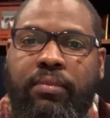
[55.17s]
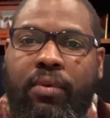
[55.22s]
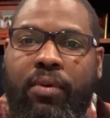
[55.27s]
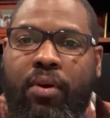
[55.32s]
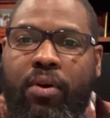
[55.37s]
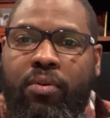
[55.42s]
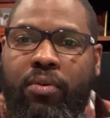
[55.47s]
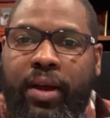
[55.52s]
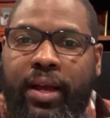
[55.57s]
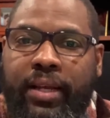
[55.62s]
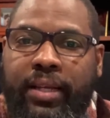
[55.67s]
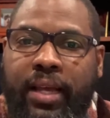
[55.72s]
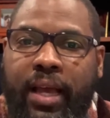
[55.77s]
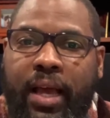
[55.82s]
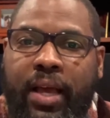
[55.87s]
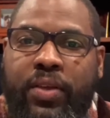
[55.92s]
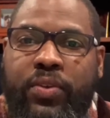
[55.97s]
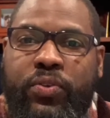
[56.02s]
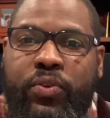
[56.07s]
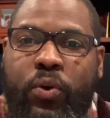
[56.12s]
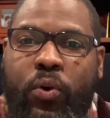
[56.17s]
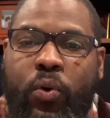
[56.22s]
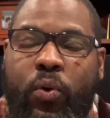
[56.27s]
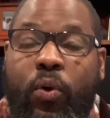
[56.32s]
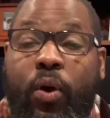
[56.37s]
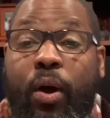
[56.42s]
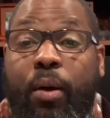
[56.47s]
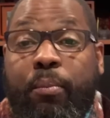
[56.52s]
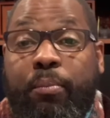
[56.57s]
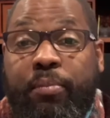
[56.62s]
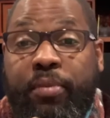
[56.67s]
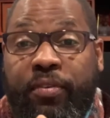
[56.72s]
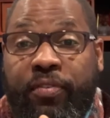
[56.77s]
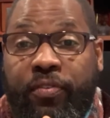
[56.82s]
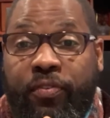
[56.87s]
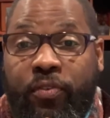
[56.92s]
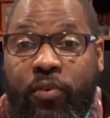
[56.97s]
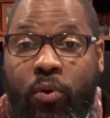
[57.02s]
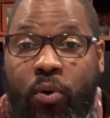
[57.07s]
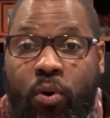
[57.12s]
All right. So
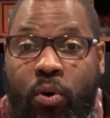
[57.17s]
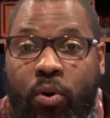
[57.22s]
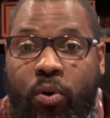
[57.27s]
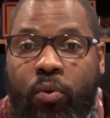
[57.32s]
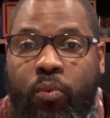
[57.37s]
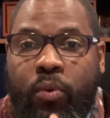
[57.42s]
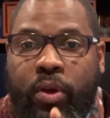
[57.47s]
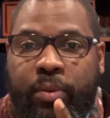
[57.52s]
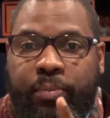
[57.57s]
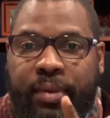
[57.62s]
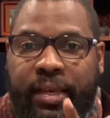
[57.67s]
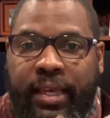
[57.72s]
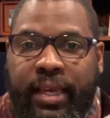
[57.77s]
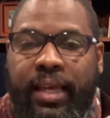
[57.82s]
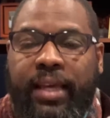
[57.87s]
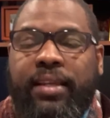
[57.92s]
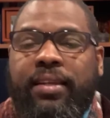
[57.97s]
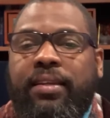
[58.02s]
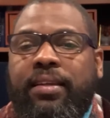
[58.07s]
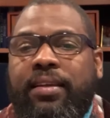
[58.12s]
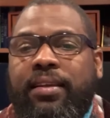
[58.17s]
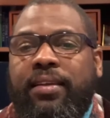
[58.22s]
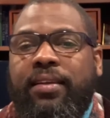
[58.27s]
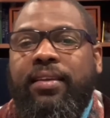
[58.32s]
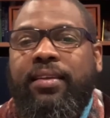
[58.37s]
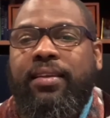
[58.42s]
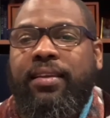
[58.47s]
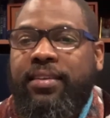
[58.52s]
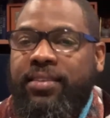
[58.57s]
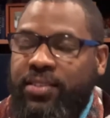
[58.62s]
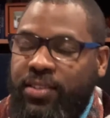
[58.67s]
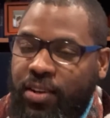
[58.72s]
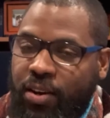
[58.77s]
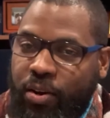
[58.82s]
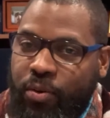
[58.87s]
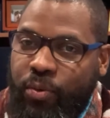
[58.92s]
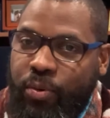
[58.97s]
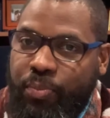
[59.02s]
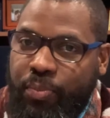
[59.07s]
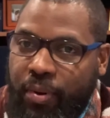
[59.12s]
before we begin, let's start
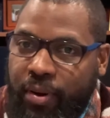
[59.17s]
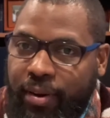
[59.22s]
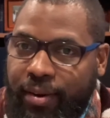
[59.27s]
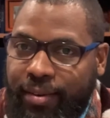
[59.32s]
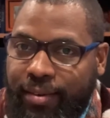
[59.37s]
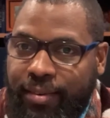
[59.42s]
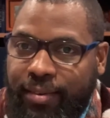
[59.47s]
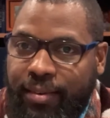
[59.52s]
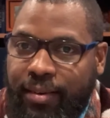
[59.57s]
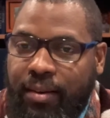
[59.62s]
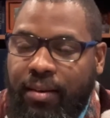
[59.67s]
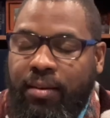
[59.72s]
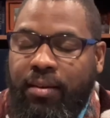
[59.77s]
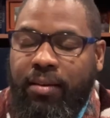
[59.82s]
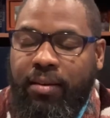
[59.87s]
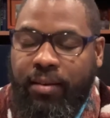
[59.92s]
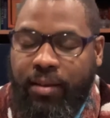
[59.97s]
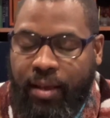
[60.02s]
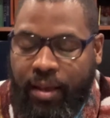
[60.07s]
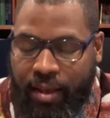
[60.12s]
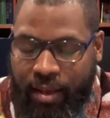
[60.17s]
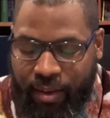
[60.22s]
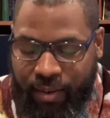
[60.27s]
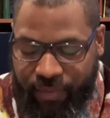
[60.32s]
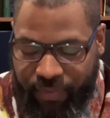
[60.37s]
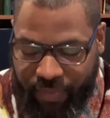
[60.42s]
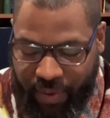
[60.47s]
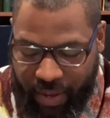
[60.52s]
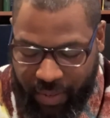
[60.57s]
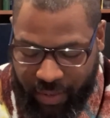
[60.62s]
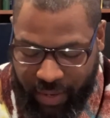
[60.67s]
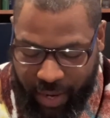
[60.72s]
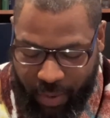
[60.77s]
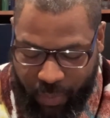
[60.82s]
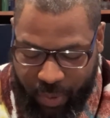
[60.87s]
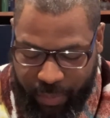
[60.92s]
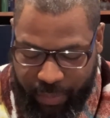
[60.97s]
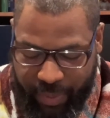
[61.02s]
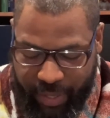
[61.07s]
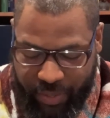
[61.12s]
with prayer. Father God, we
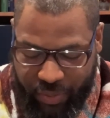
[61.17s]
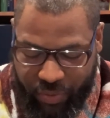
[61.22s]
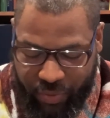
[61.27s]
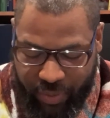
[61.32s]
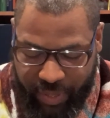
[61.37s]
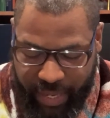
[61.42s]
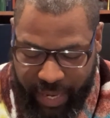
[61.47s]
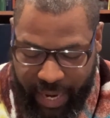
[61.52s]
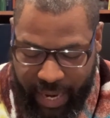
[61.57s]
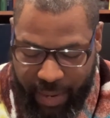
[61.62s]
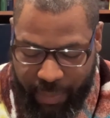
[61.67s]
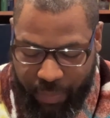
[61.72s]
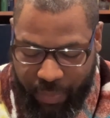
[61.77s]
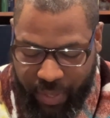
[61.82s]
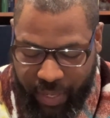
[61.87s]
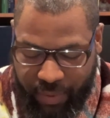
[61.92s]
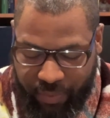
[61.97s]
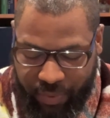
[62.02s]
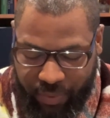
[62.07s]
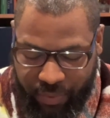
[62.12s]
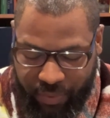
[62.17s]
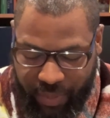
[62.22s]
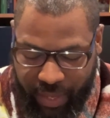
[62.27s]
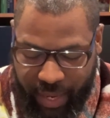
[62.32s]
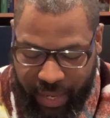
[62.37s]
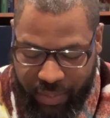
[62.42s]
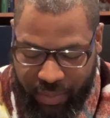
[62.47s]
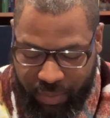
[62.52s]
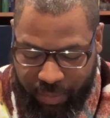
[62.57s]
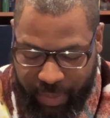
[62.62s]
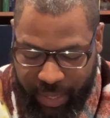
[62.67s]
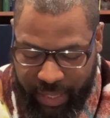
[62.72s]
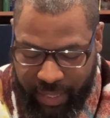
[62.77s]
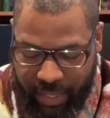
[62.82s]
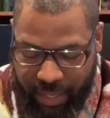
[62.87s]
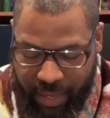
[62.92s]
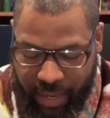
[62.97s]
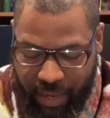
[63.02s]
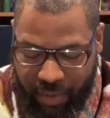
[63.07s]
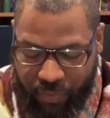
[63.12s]
bless your name. We give you thanks, Almighty
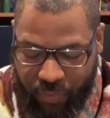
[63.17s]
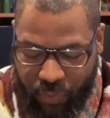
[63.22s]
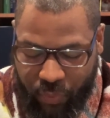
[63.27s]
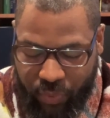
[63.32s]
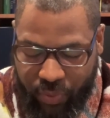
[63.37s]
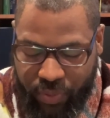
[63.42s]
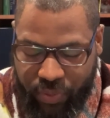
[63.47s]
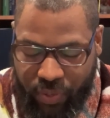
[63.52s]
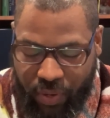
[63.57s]
God, for this